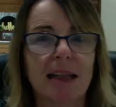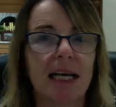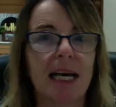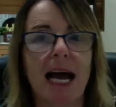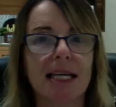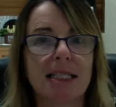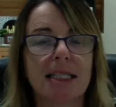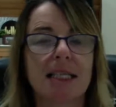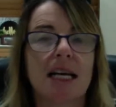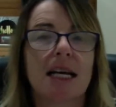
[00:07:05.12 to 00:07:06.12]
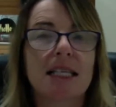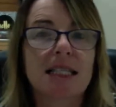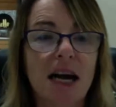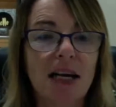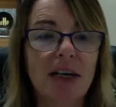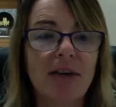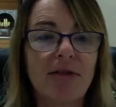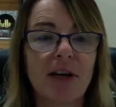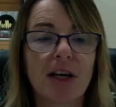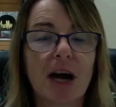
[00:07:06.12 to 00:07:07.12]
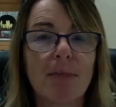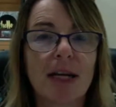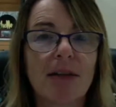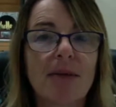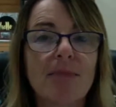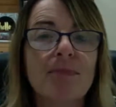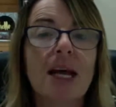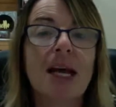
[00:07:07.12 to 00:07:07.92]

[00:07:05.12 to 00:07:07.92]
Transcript: the last sign off on a couple of them.